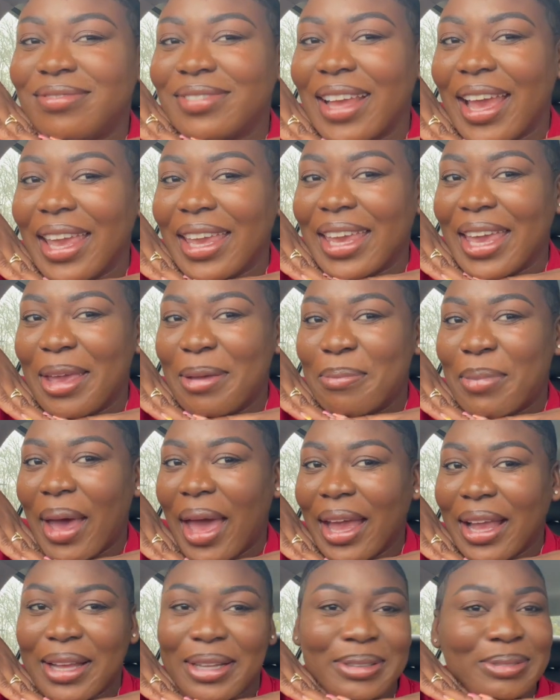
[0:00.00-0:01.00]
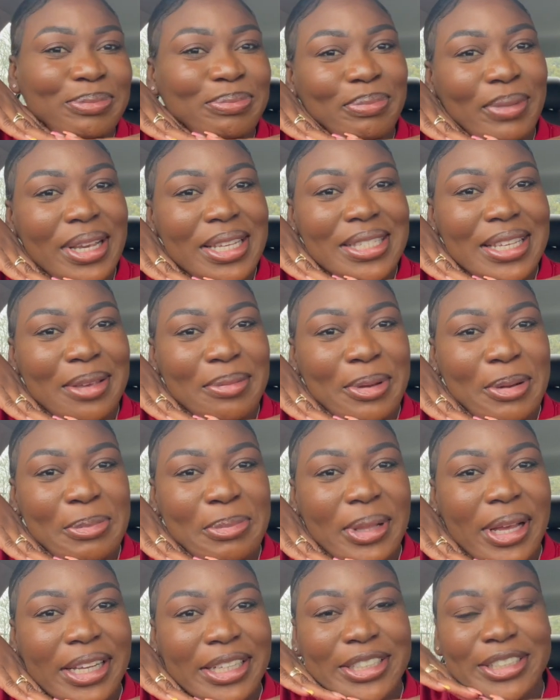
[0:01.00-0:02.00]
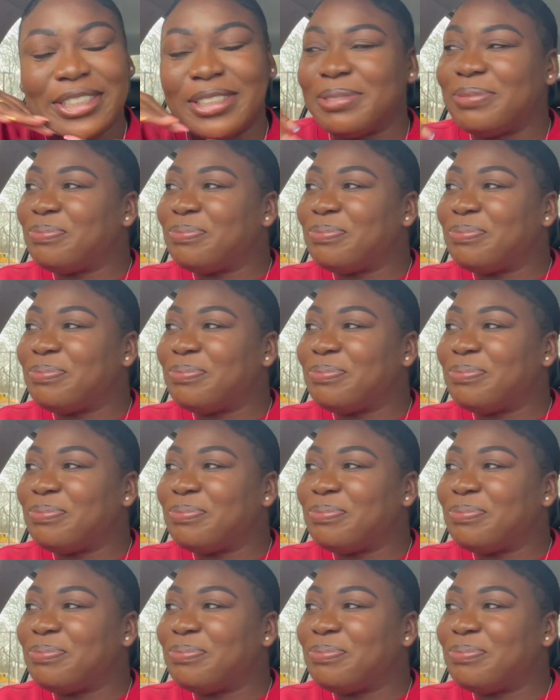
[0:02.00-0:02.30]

I came back my same complexion.